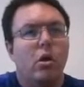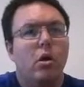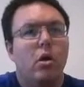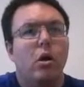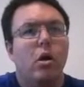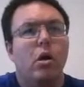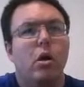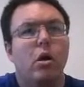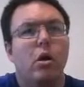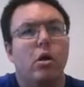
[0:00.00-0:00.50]

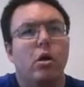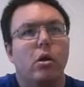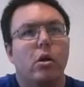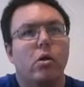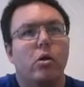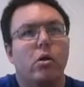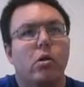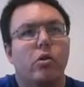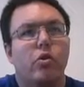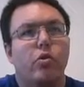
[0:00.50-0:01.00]

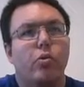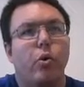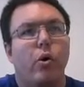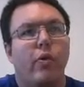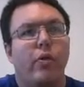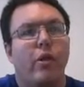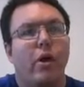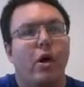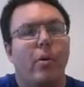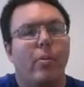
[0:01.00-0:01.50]

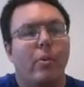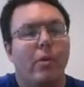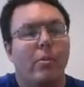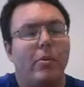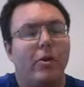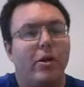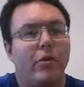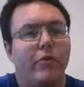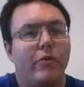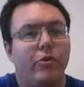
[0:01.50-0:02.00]
12th
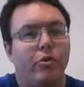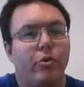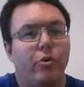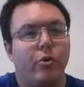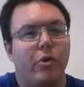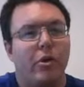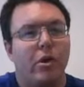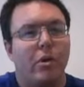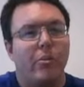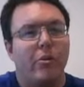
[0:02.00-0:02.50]
Alabama
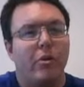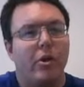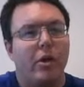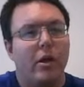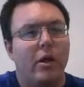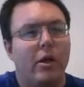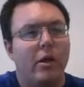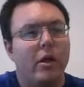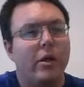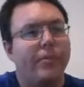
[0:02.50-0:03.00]
Infantry, Company
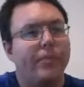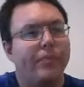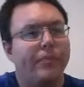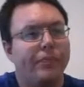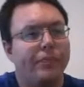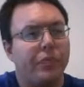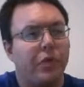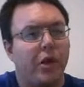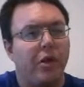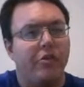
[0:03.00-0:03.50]
A,
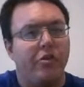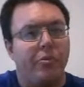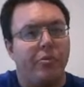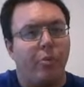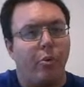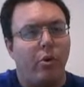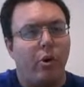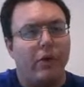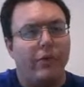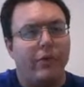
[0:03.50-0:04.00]
as a
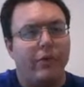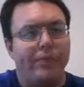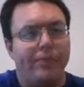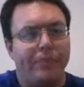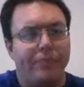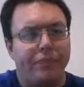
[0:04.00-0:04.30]
private.